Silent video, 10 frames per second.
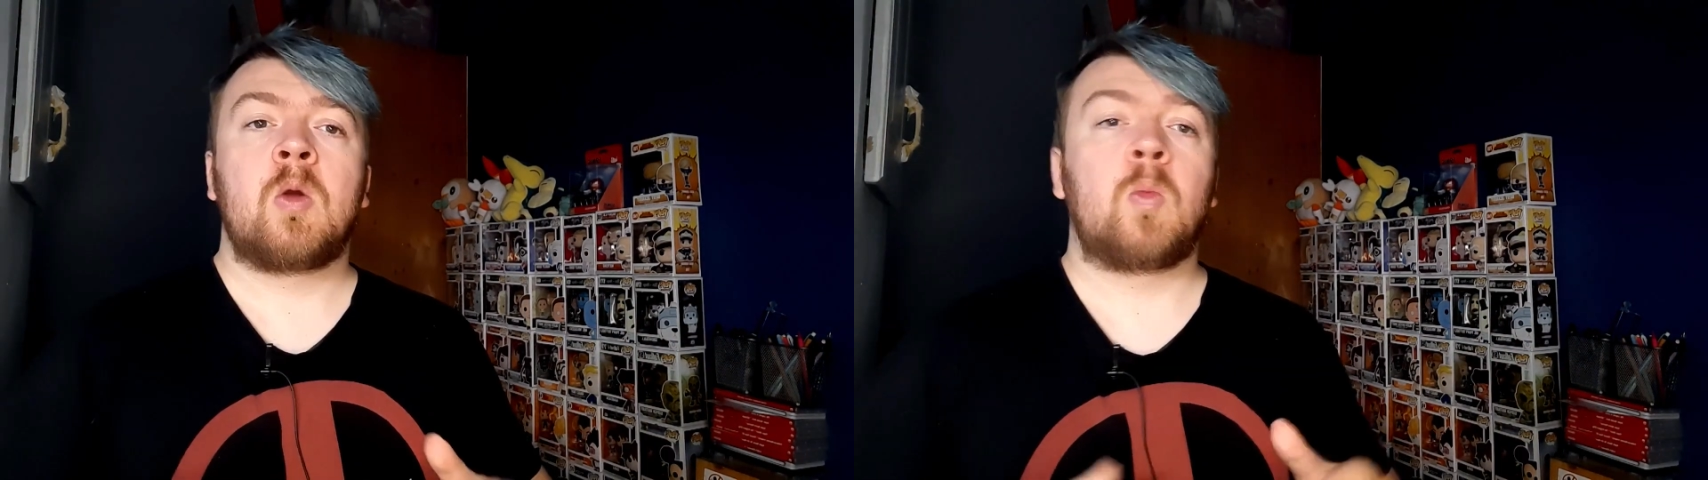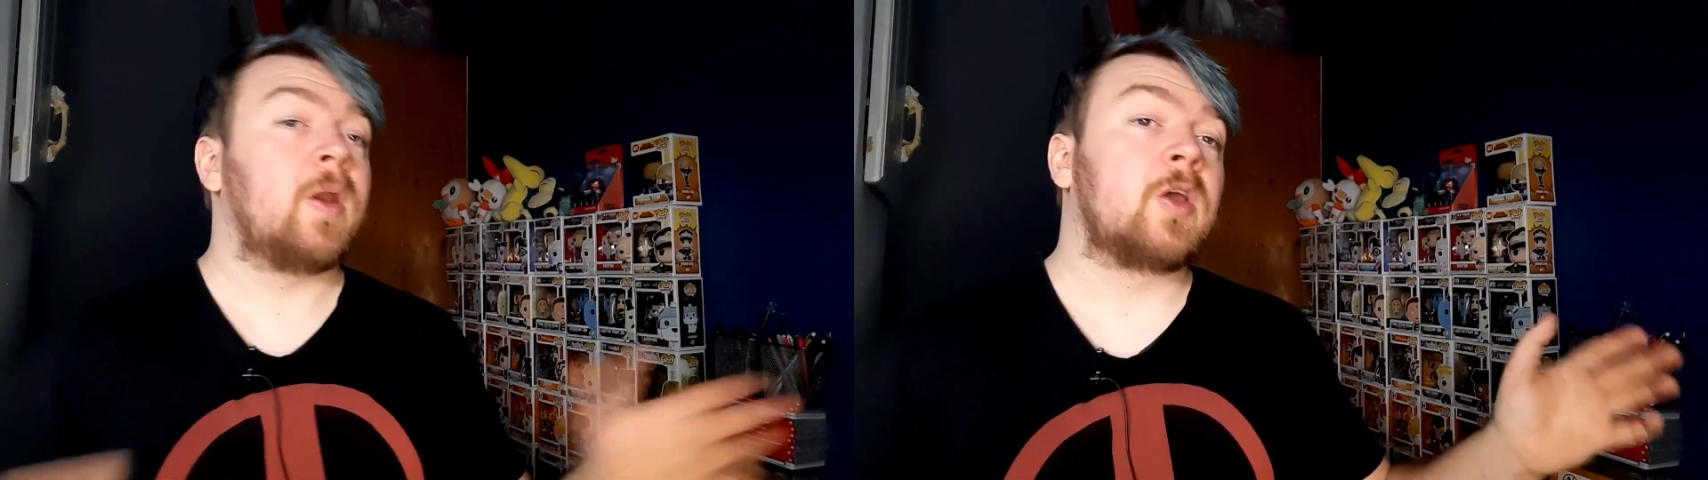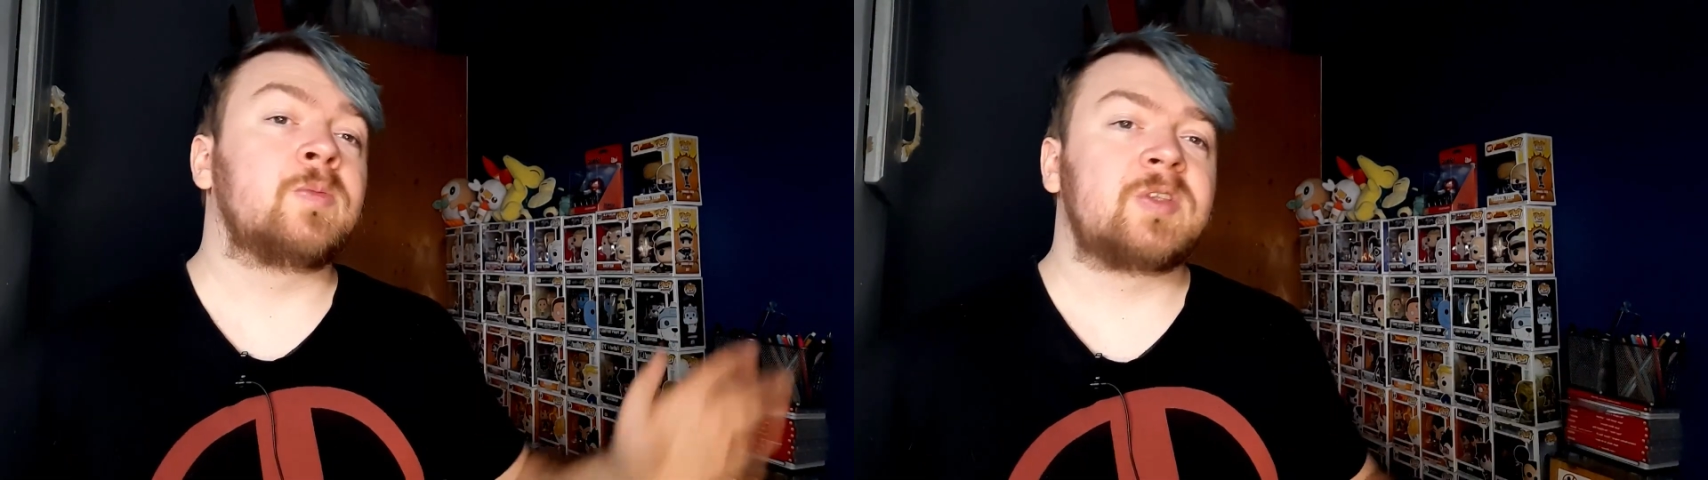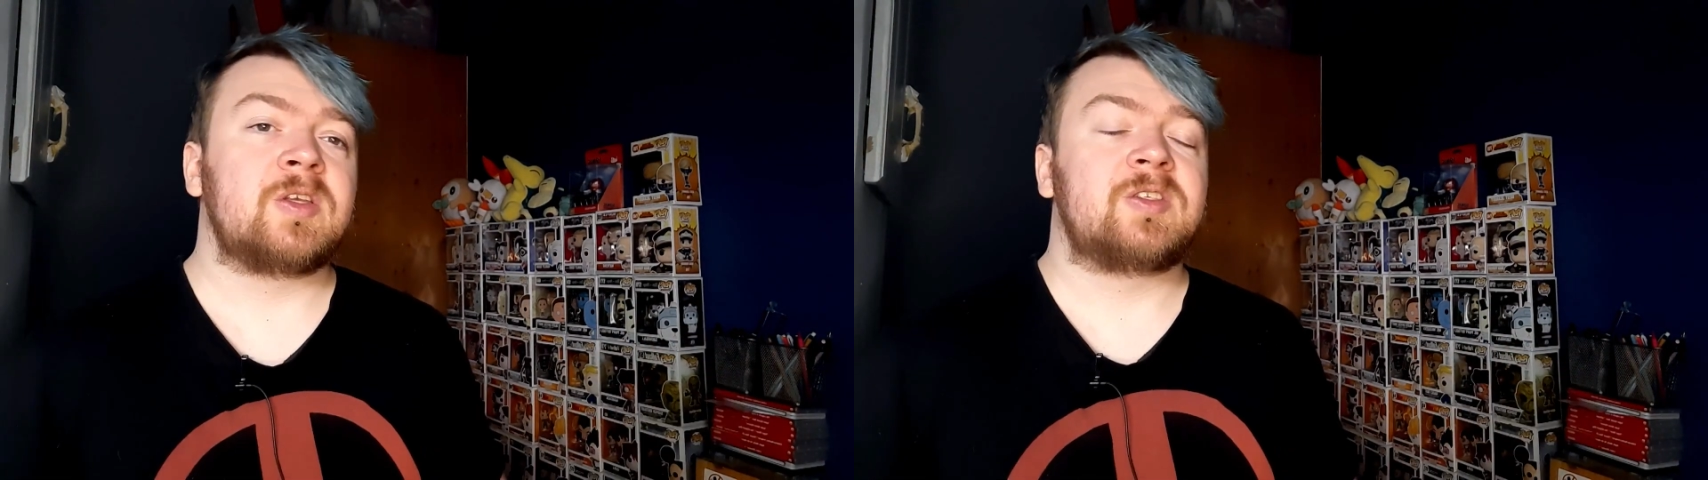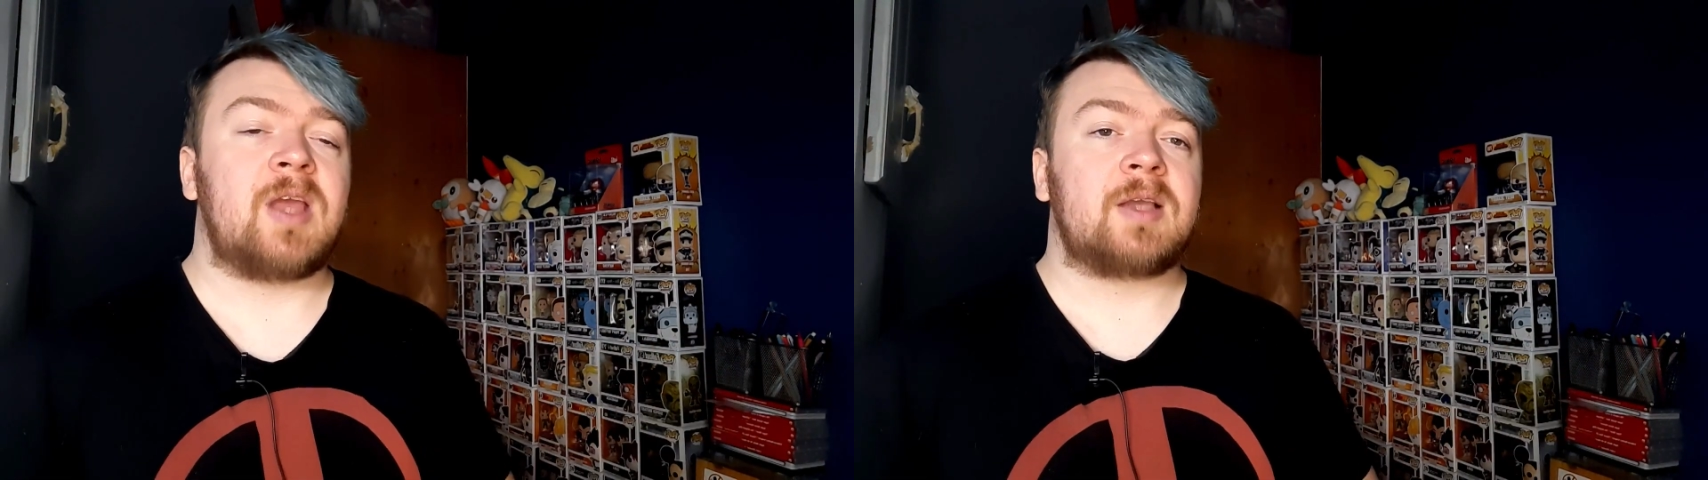When it comes to
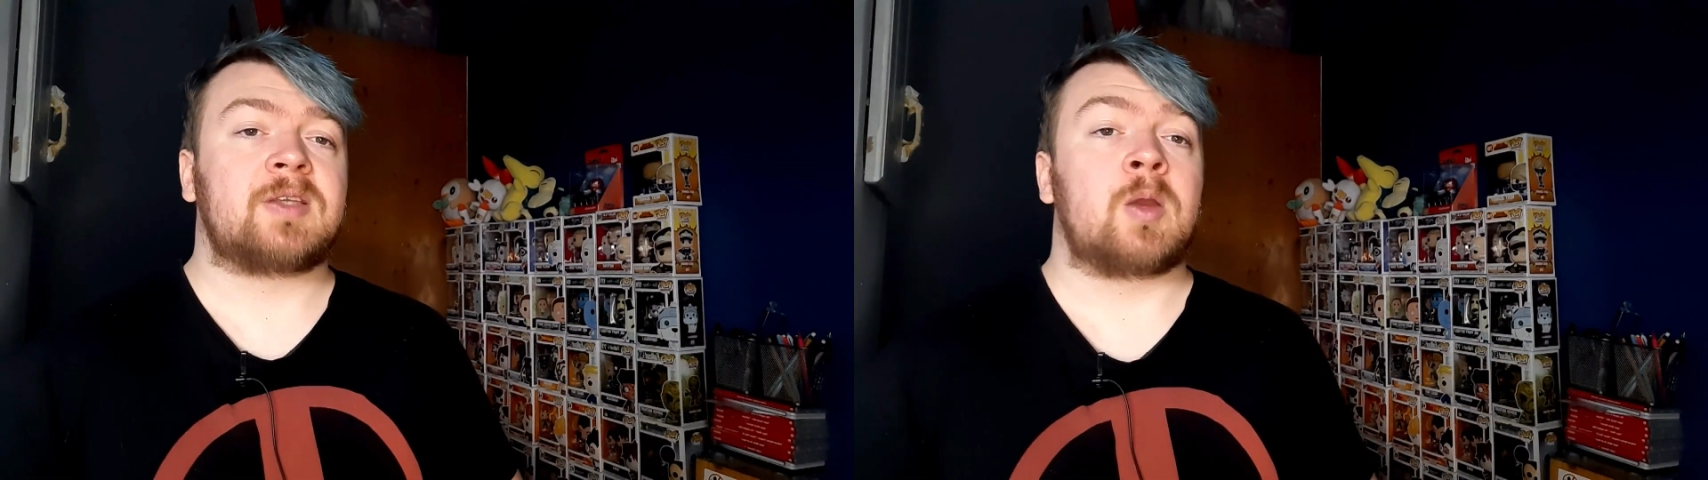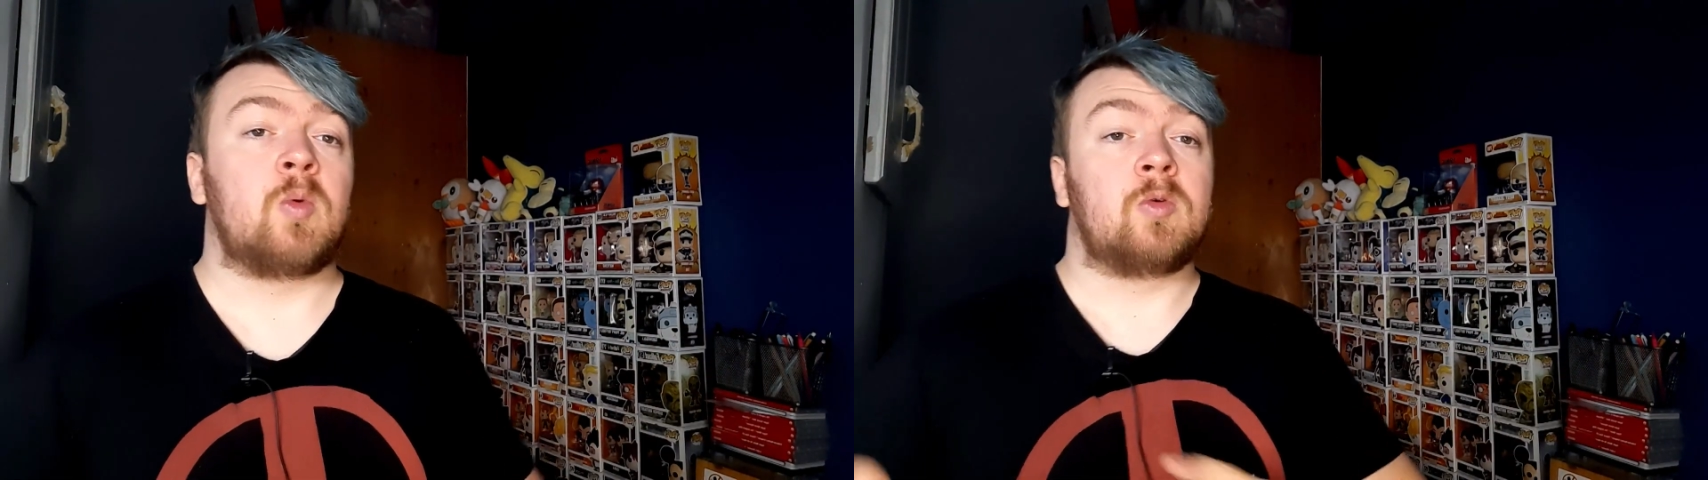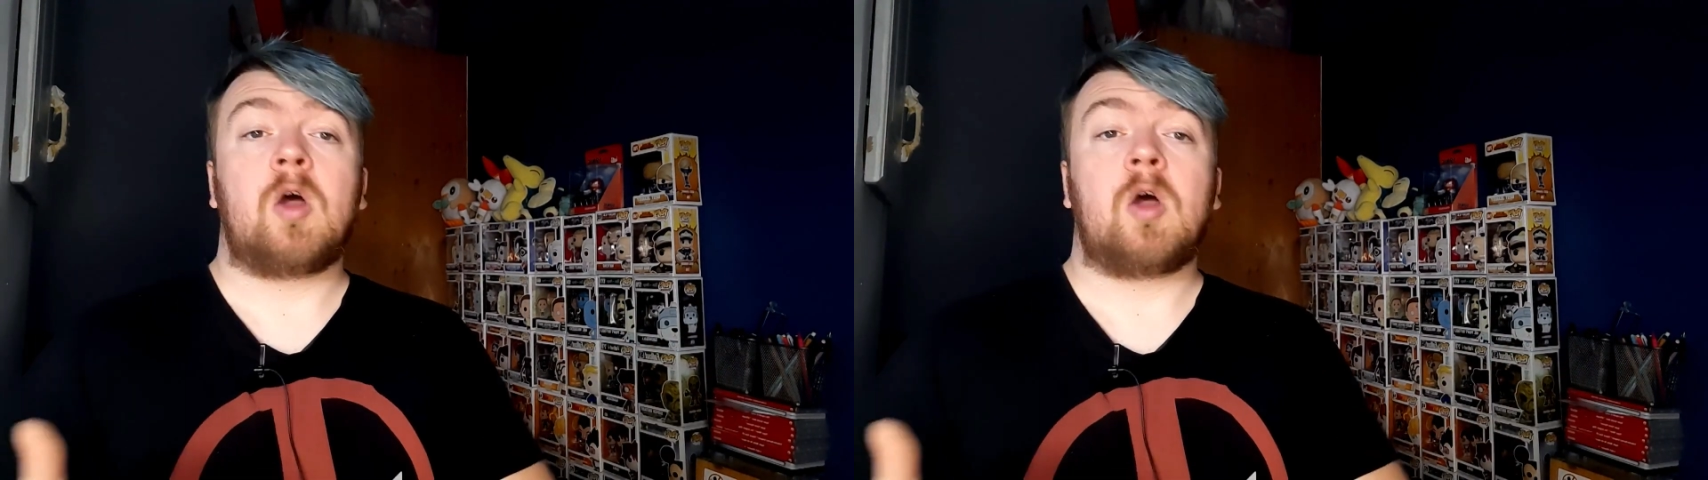these decks, I will